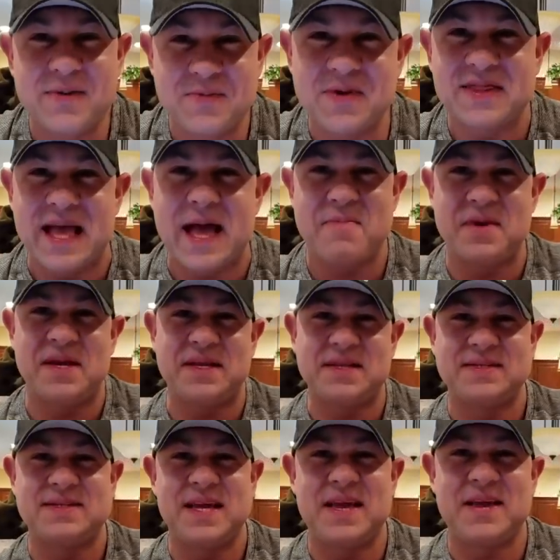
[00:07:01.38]
what that
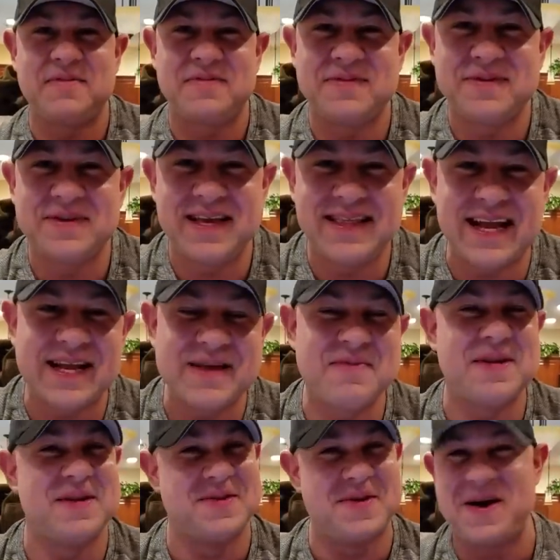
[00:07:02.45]
means, Dave. And that can
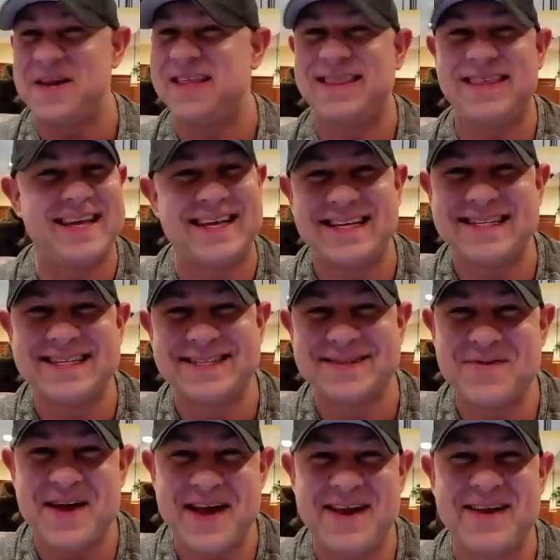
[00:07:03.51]
mean a lot of things,
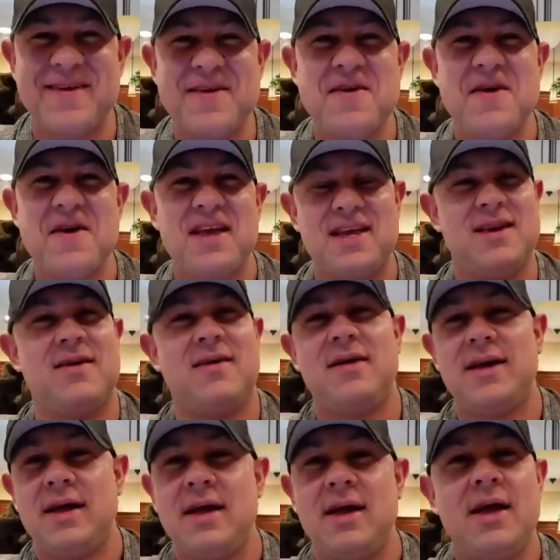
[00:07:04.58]
right? Doesn't you know?
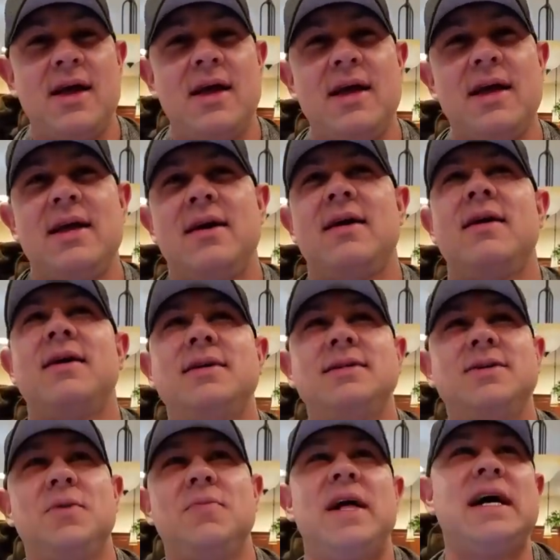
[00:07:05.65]
sound good.
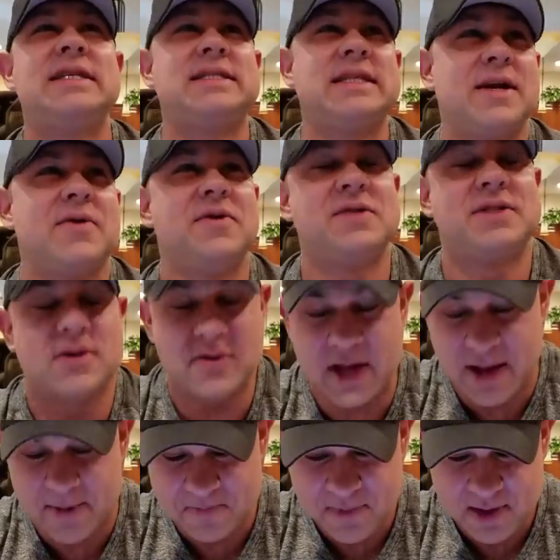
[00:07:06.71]
So blasting and cruising,
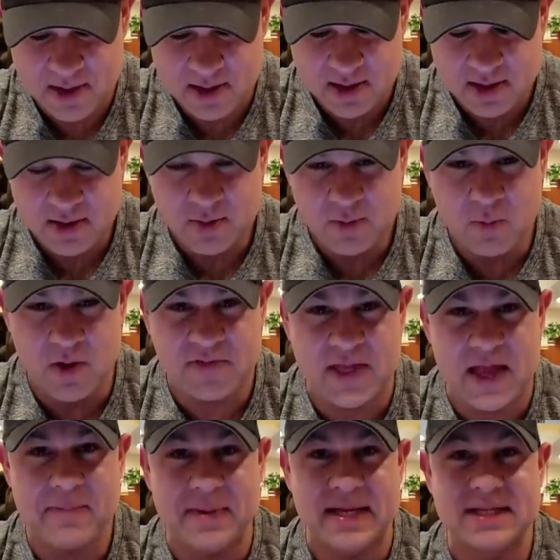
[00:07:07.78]
okay. What
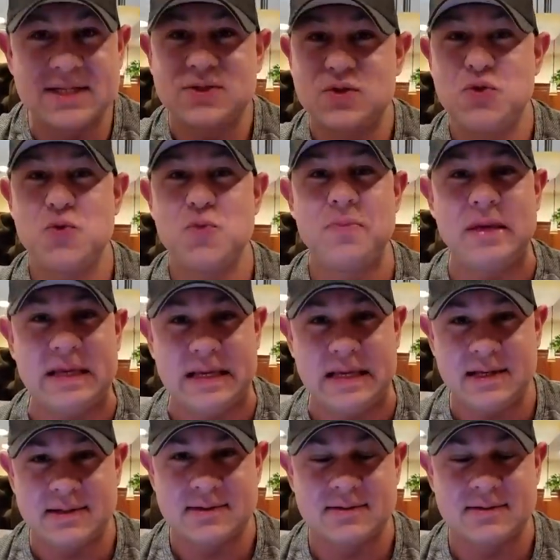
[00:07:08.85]
that means to me,